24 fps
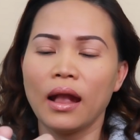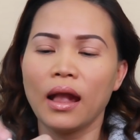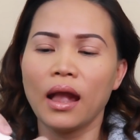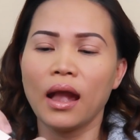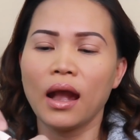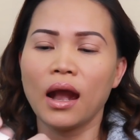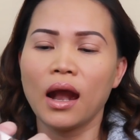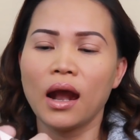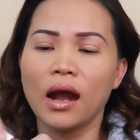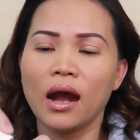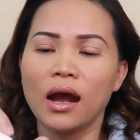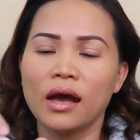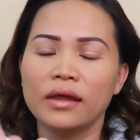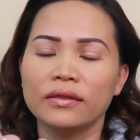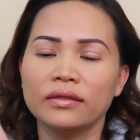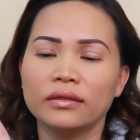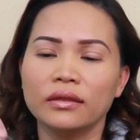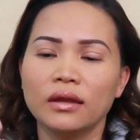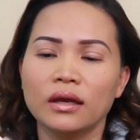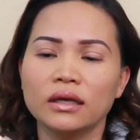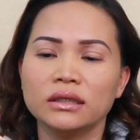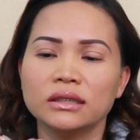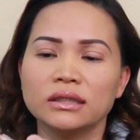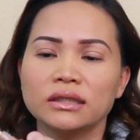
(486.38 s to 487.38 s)

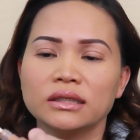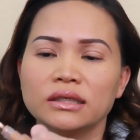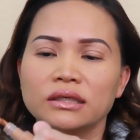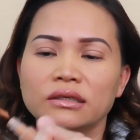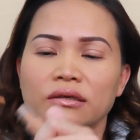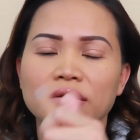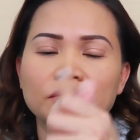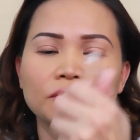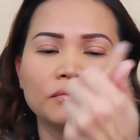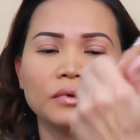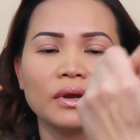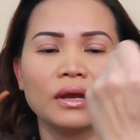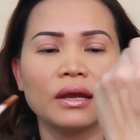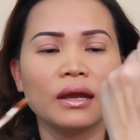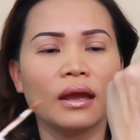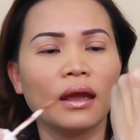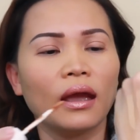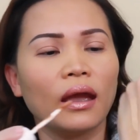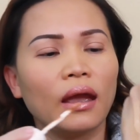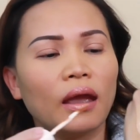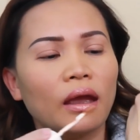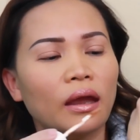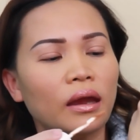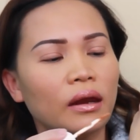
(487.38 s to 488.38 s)
And this is
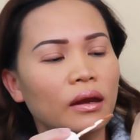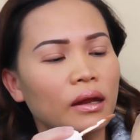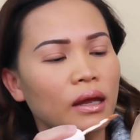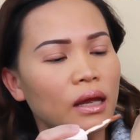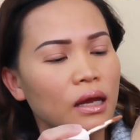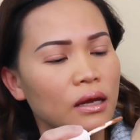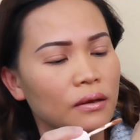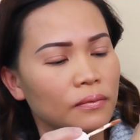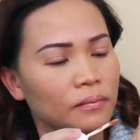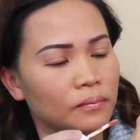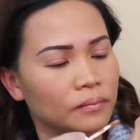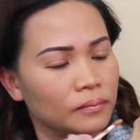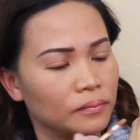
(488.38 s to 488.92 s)
380.